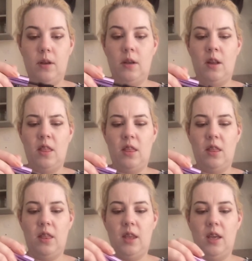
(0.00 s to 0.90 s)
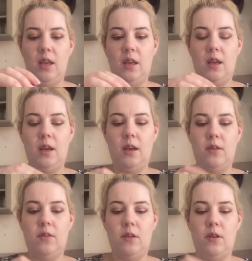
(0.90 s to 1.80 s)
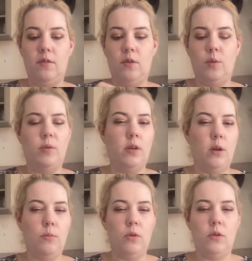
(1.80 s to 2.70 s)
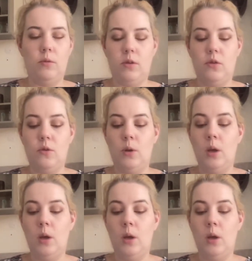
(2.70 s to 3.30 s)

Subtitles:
and I think it has like fibres in it, I'm not 100% sure.